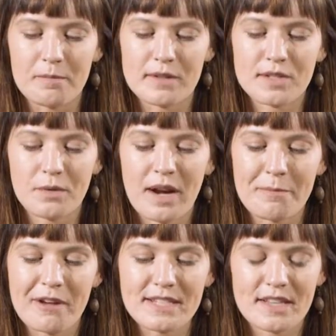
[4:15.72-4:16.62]
So when
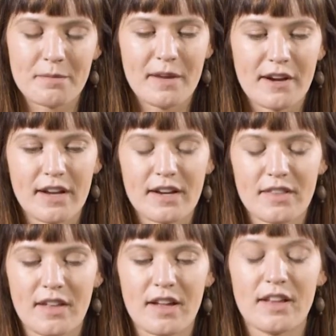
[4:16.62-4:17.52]
I pressed the
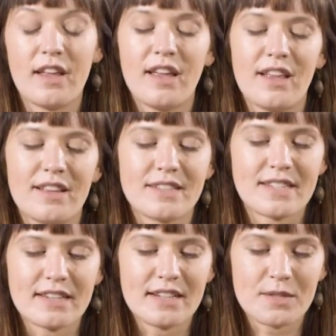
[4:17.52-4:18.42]
period, the
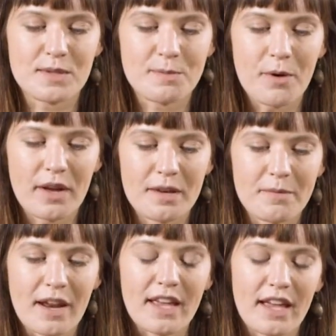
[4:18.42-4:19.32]
sentence was
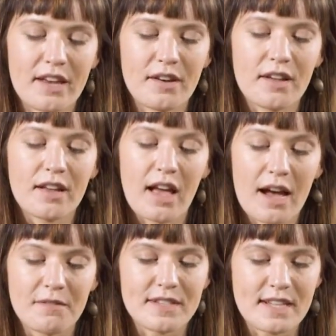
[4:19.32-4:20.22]
spoken, but I can
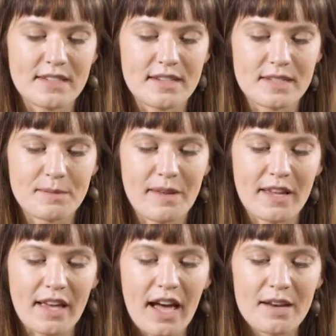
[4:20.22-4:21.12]
have the sentence
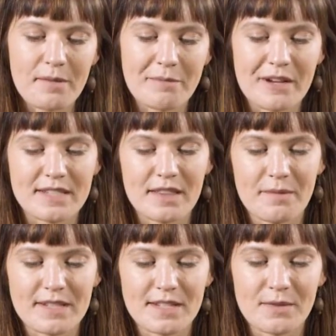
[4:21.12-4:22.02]
speak again by pressing
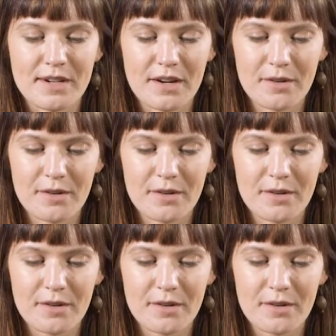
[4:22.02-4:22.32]
the message window.